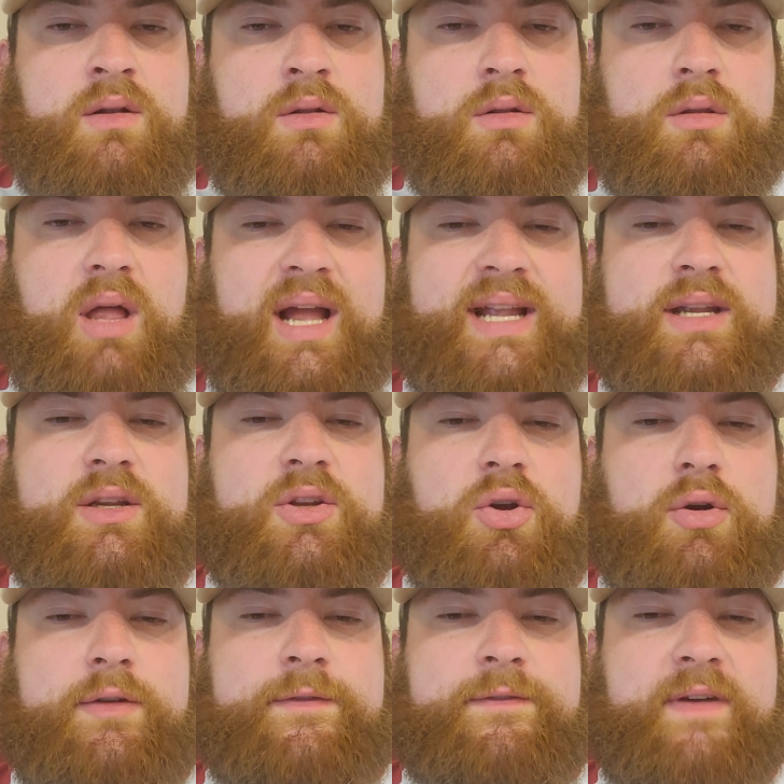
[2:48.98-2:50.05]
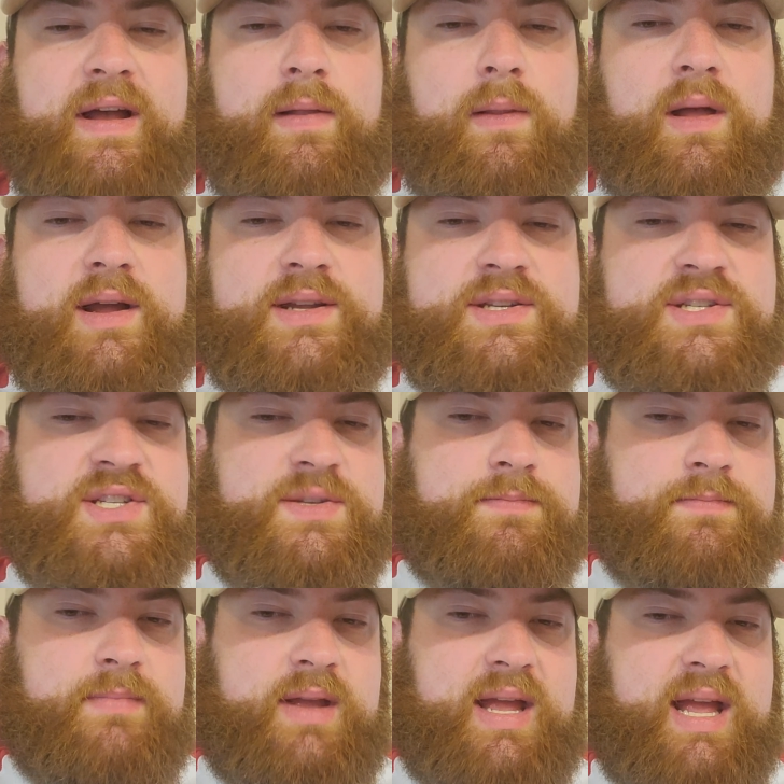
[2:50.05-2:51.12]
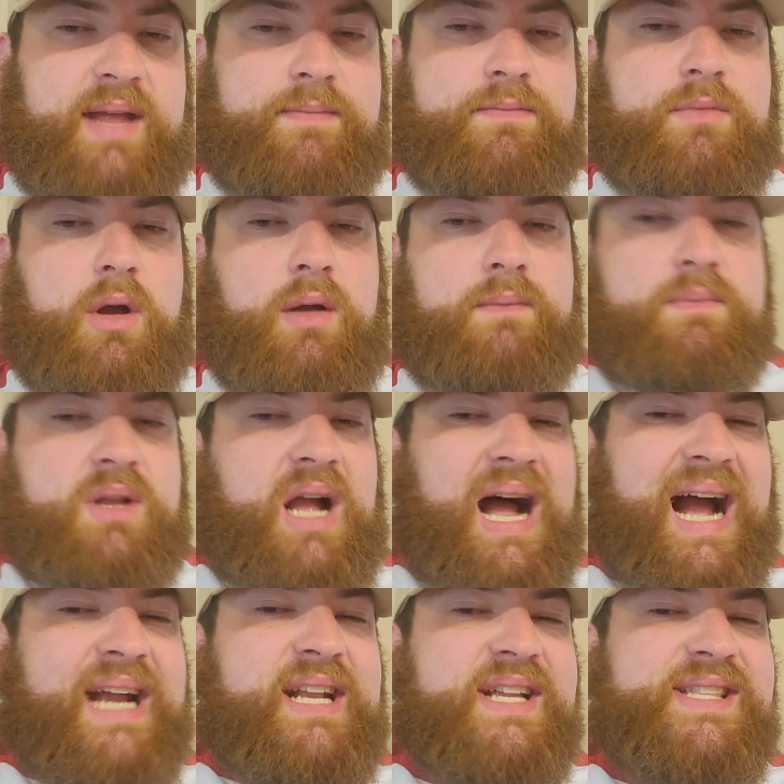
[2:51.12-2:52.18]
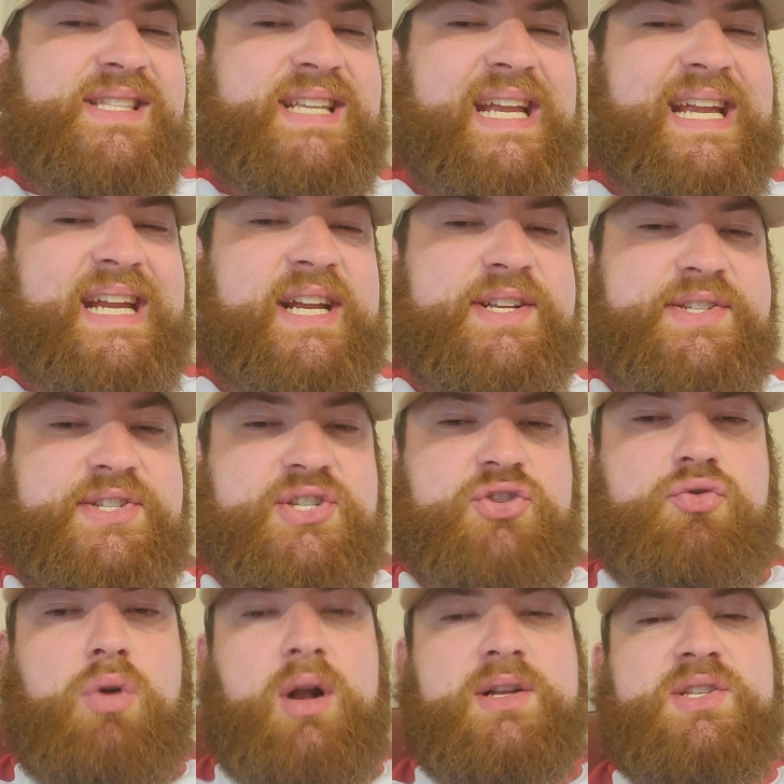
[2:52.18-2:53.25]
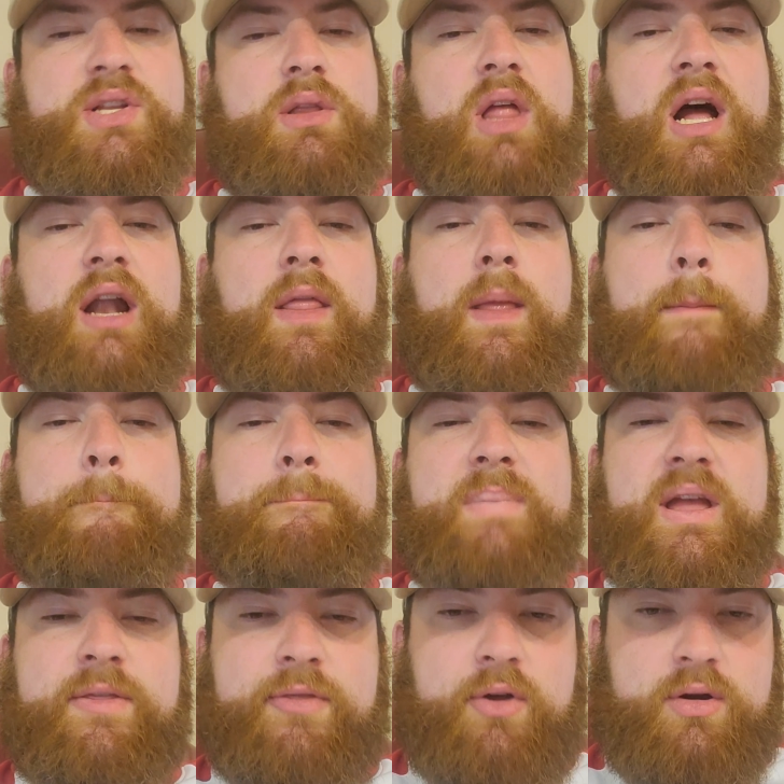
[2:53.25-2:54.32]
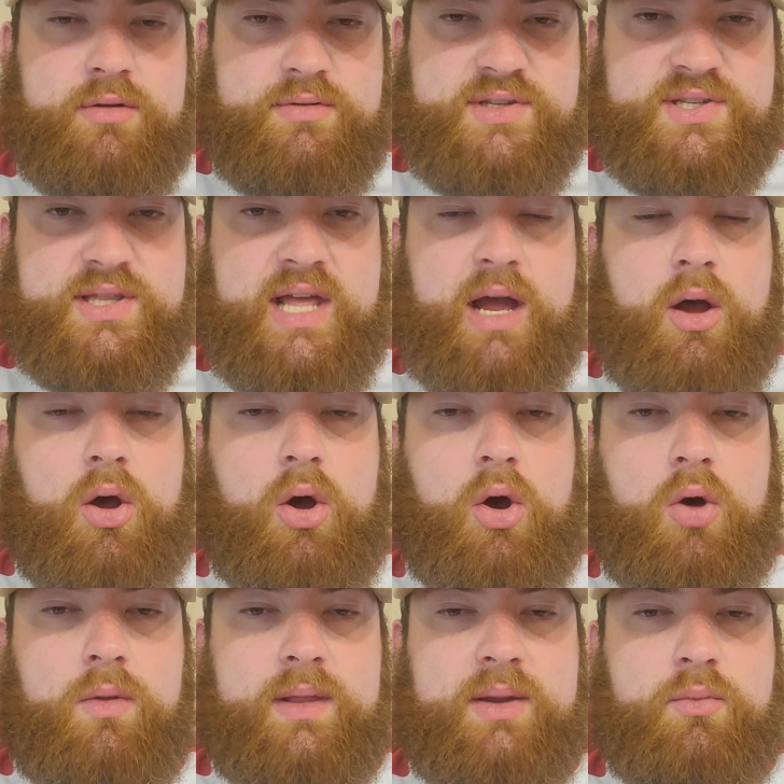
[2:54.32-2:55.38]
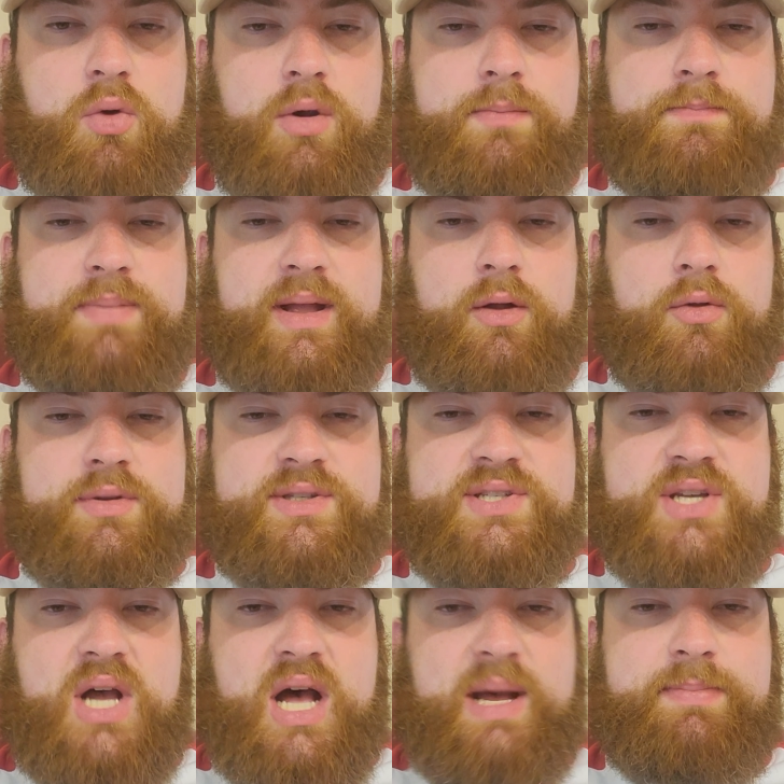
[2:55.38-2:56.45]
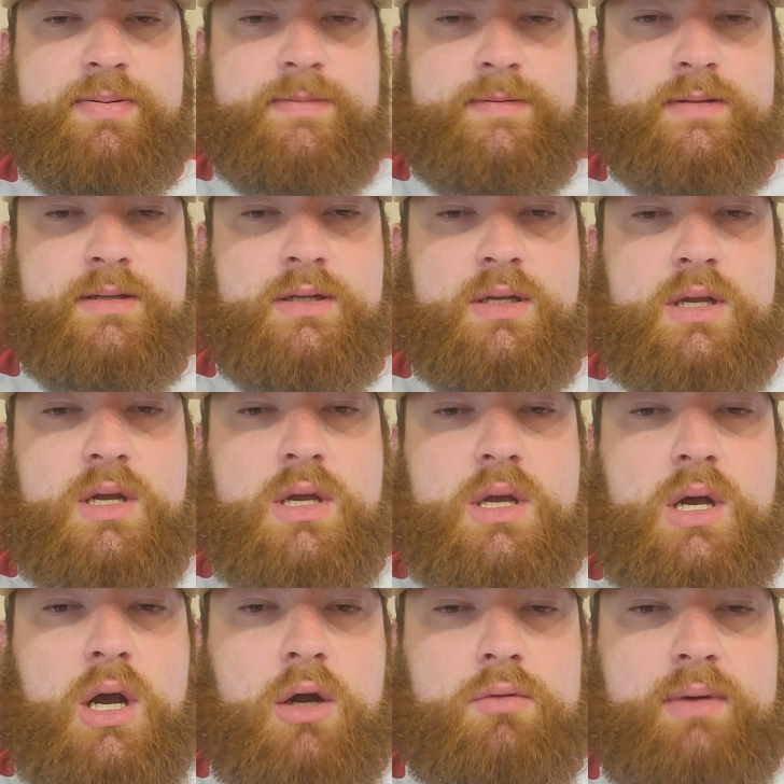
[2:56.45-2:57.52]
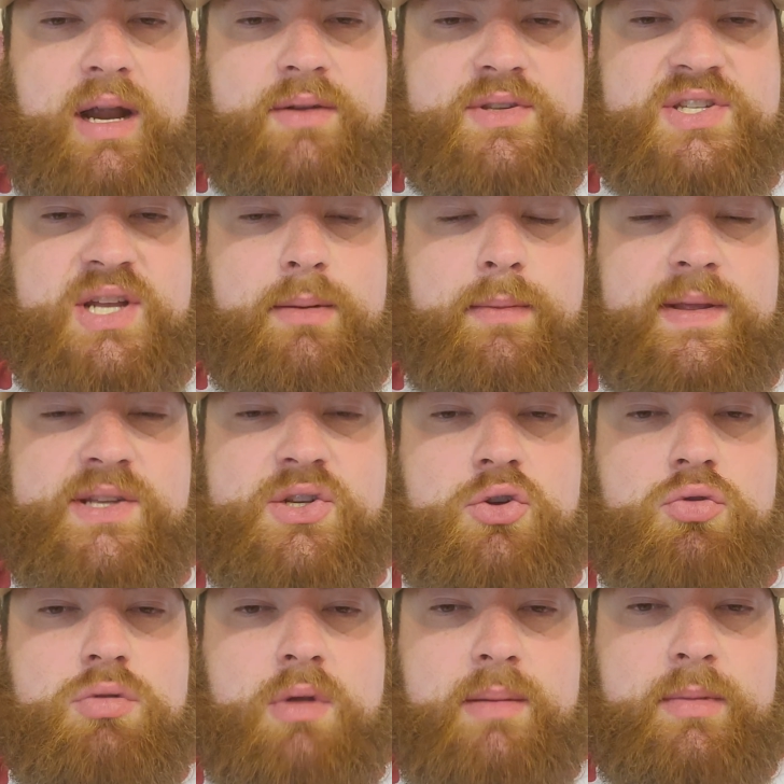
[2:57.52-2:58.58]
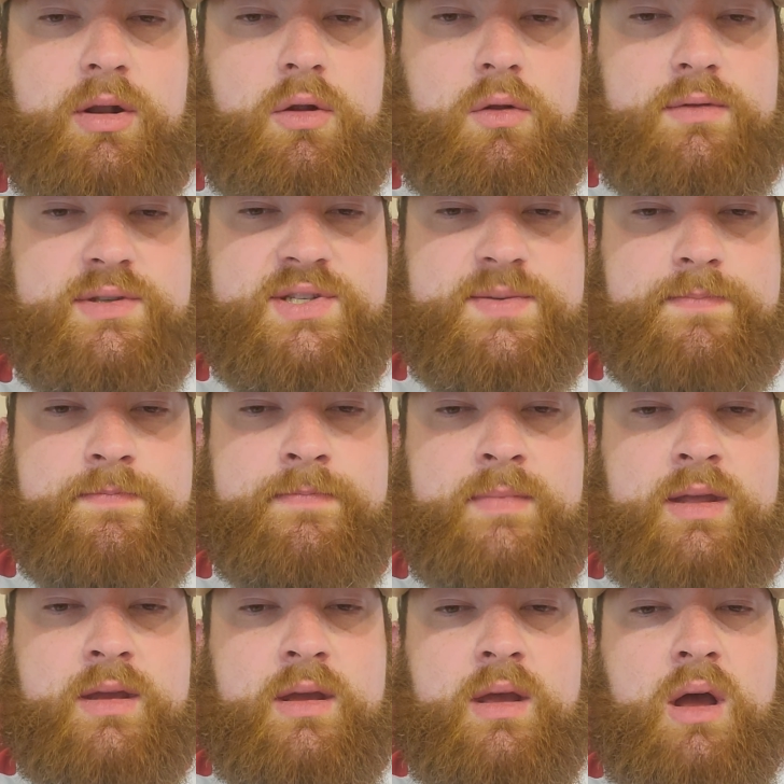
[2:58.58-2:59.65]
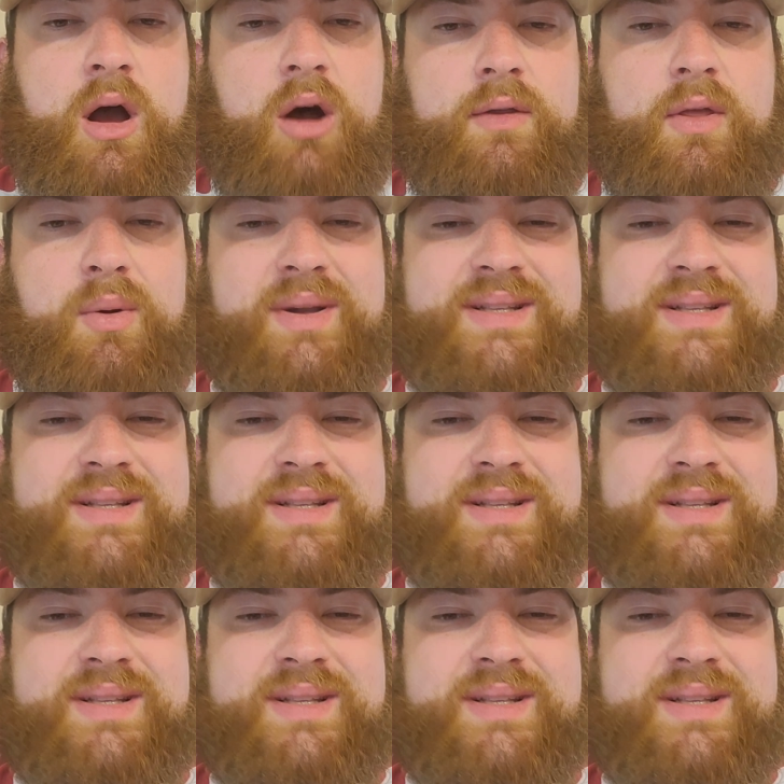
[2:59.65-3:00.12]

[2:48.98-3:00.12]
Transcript: like Goodfellas, it kind of deconstructs a lot of the mythos that Hollywood builds up around some of these criminals. Although